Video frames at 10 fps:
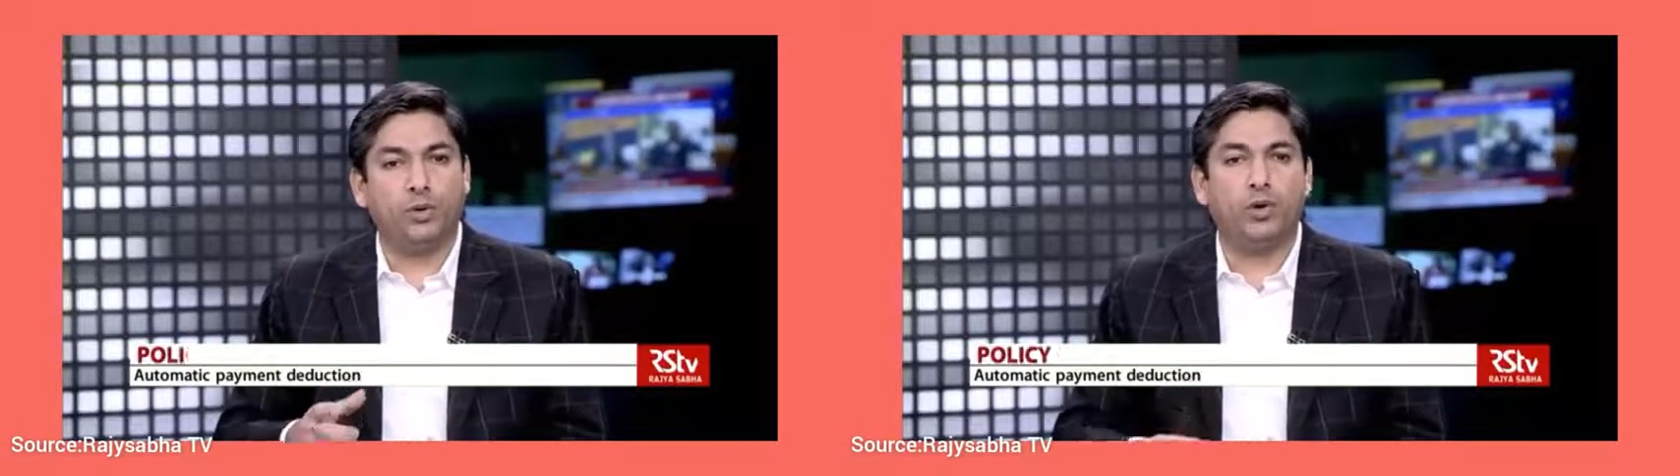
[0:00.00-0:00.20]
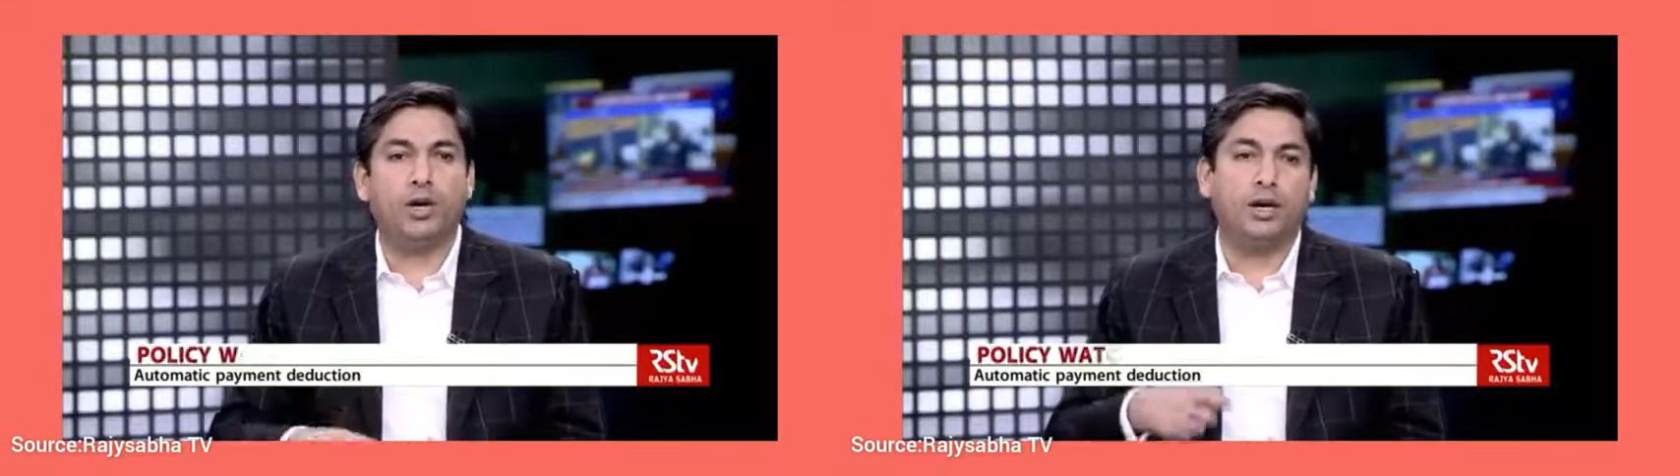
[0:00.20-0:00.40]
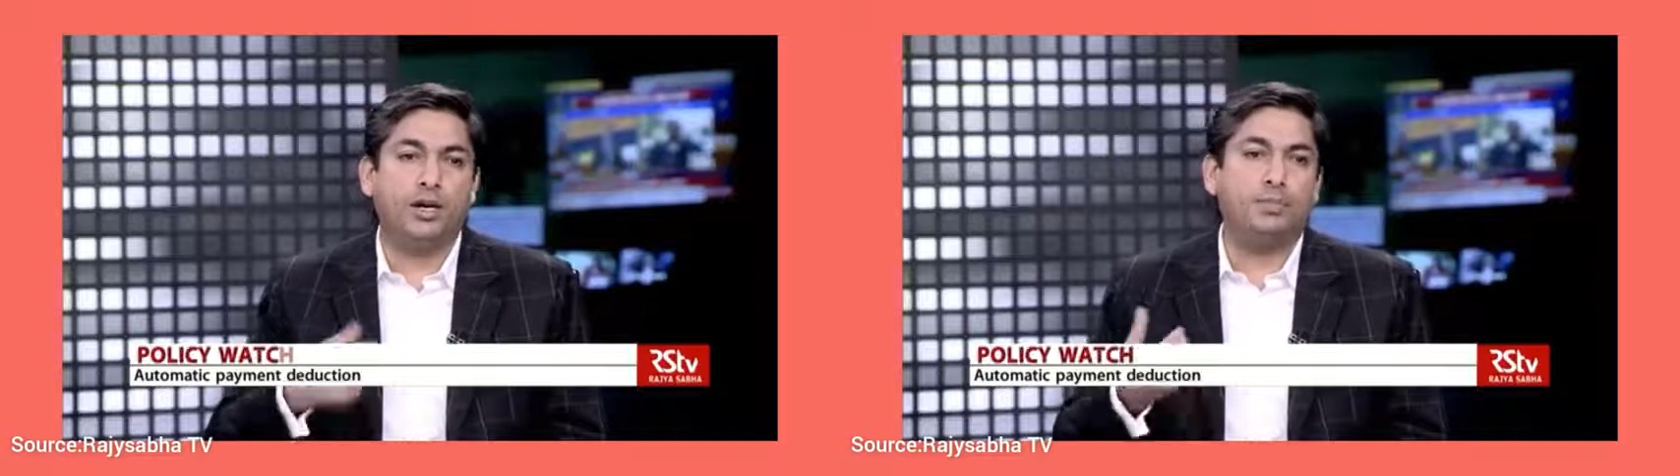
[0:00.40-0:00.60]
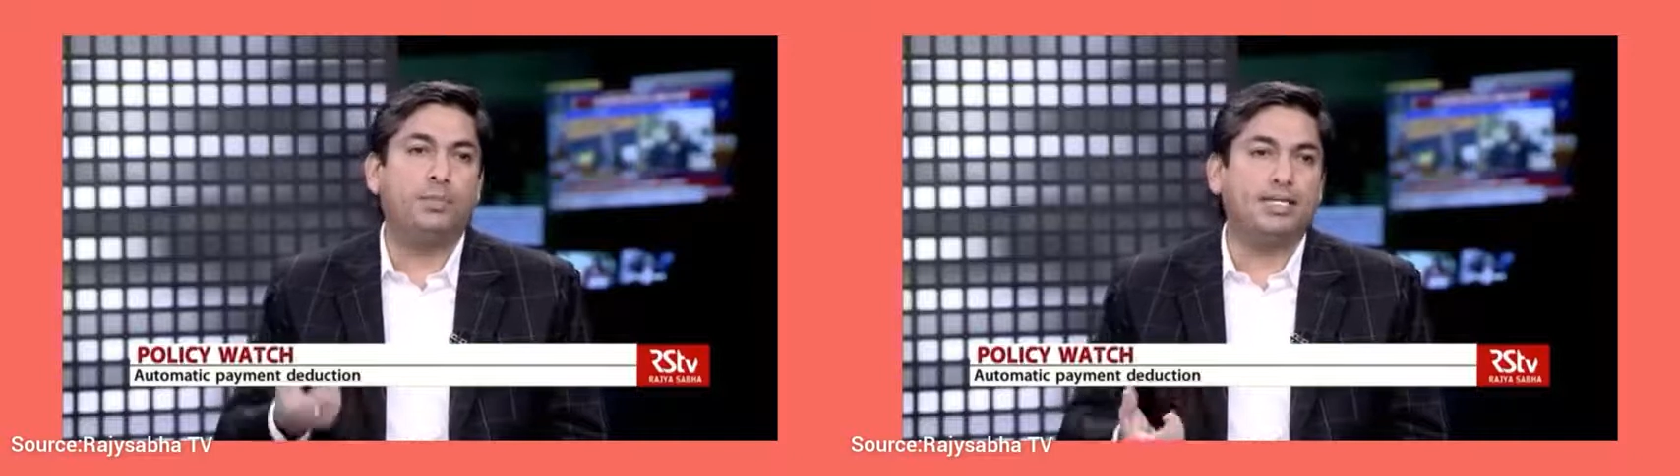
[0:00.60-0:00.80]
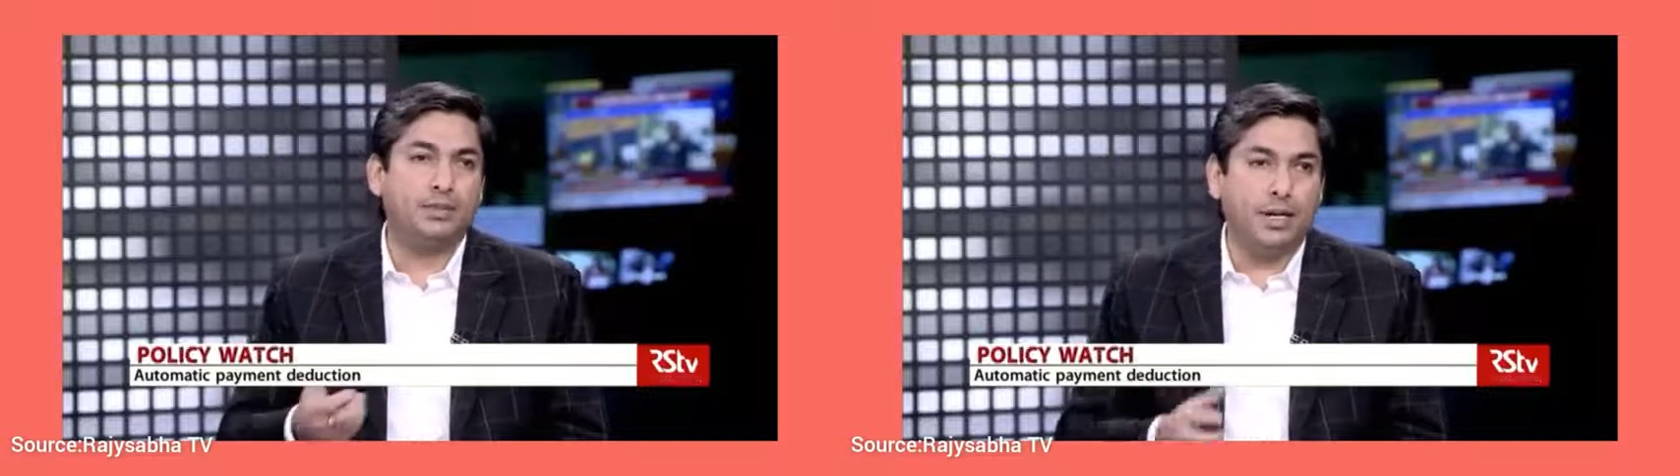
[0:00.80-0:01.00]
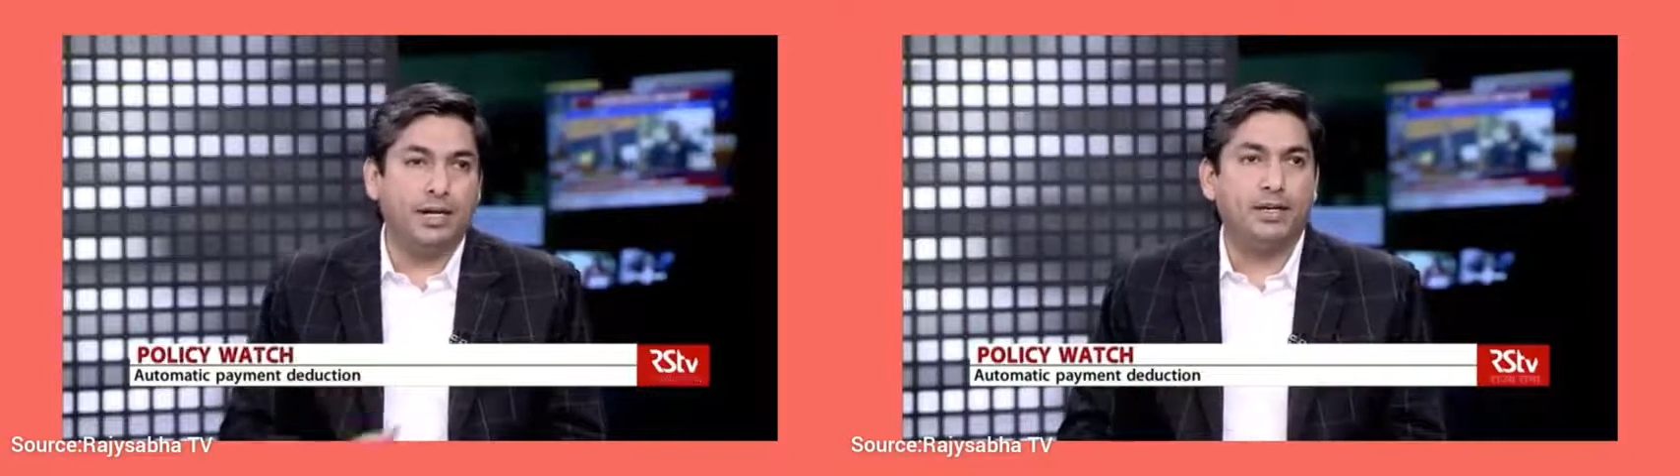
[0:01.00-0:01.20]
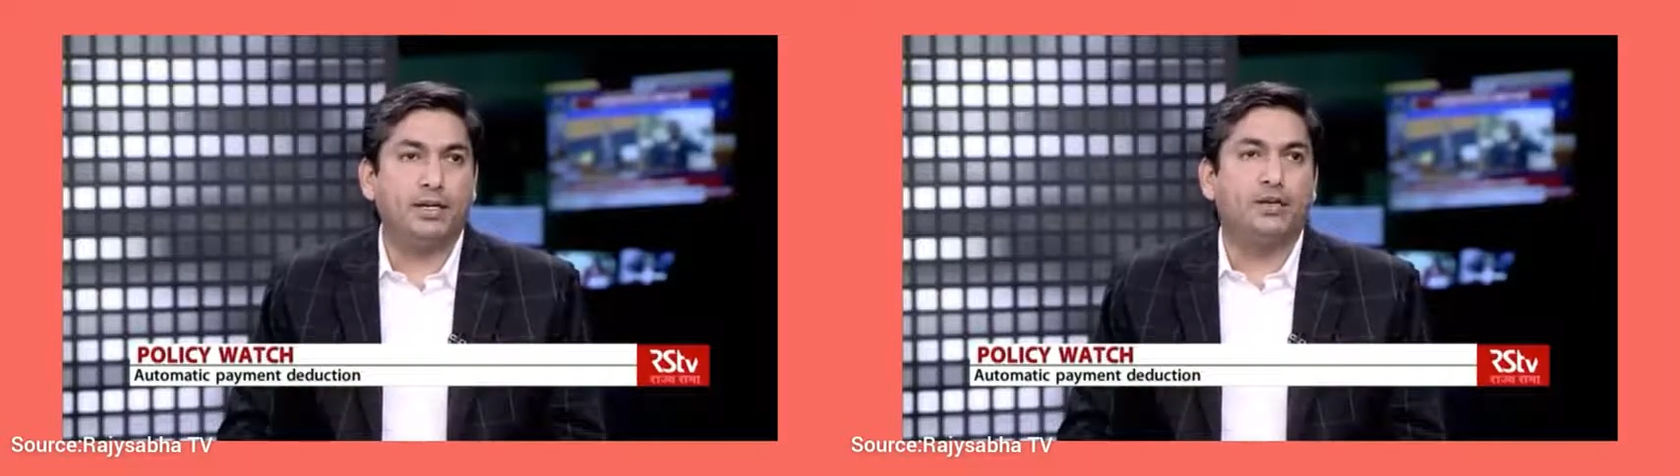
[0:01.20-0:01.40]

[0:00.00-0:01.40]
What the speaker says: or a replacement